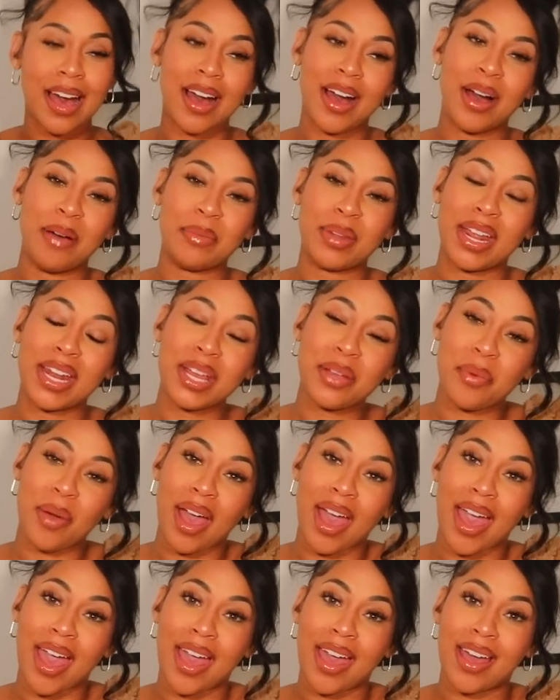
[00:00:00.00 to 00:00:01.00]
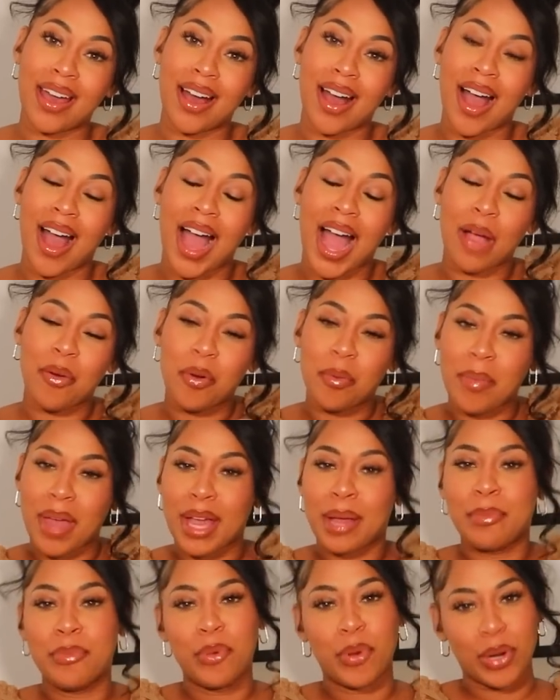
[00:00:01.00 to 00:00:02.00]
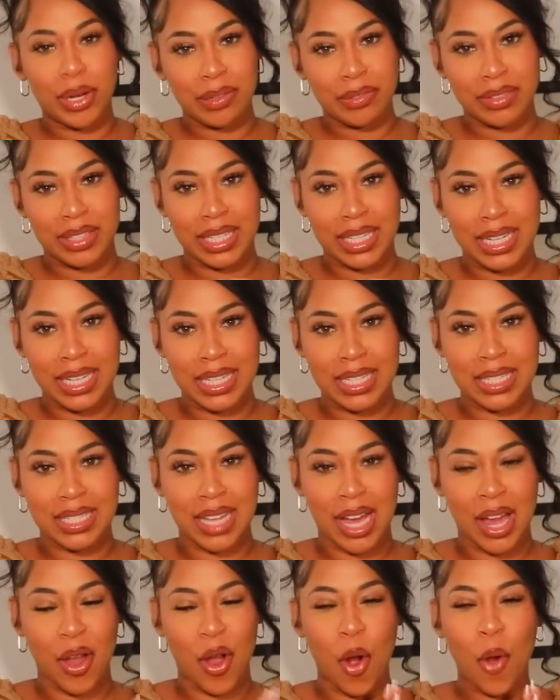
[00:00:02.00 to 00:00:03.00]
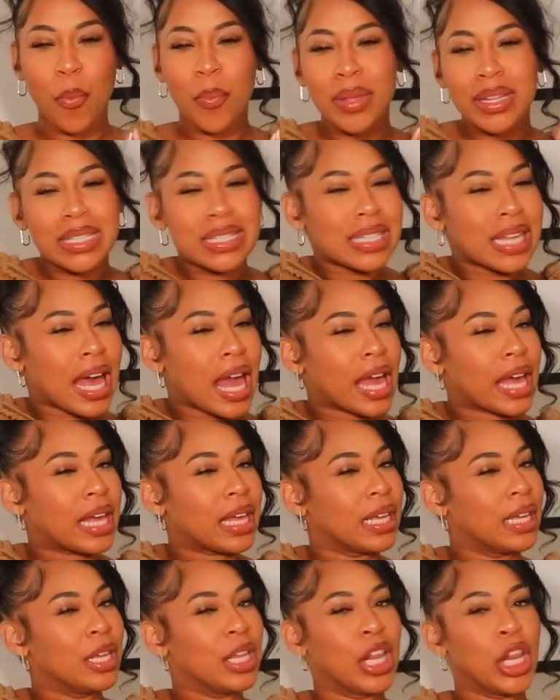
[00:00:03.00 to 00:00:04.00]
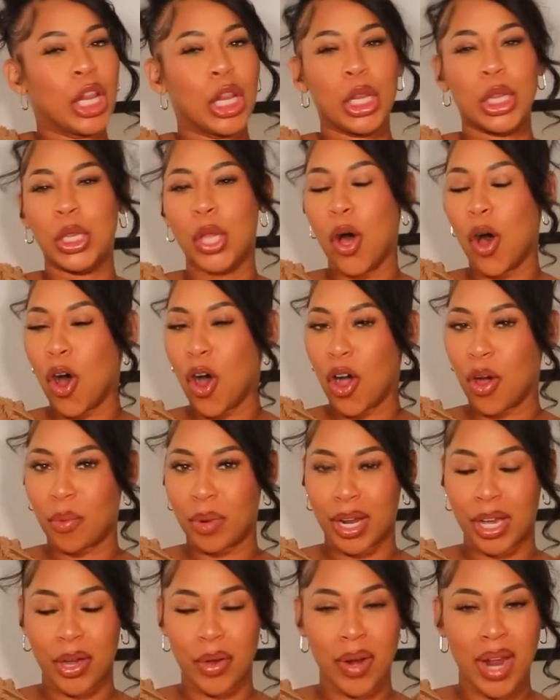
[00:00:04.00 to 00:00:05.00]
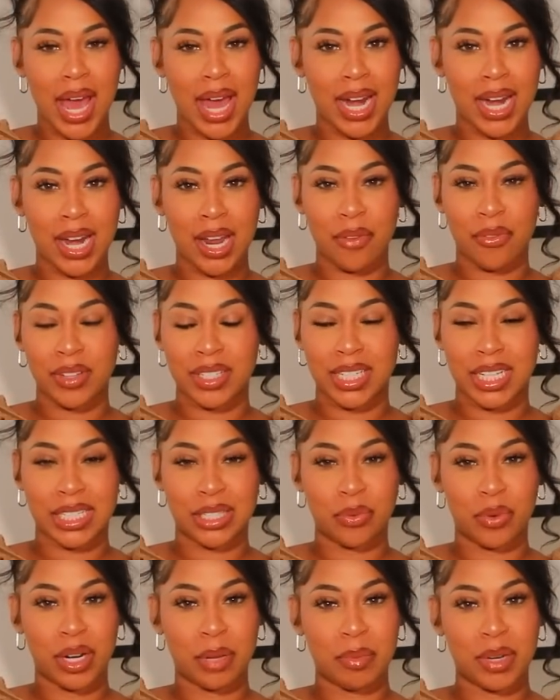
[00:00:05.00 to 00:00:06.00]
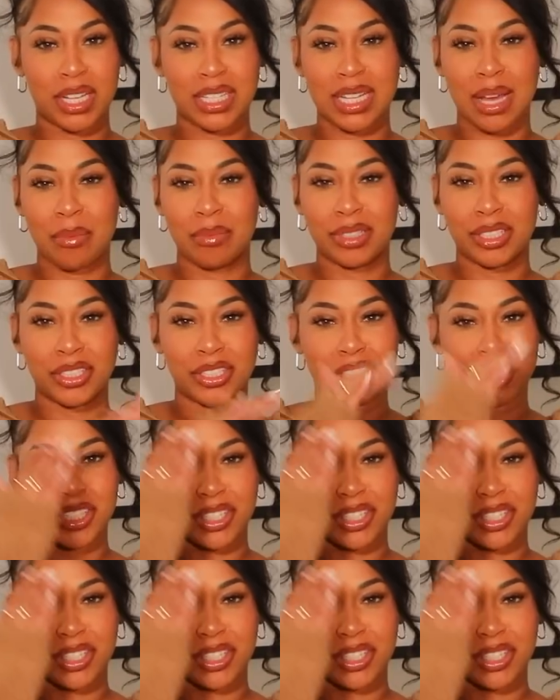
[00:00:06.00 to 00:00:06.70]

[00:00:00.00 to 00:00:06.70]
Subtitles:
But anyway, I will make more of these. I hope it's like long when I go to edit it. If it's like 20 minutes, I'm literally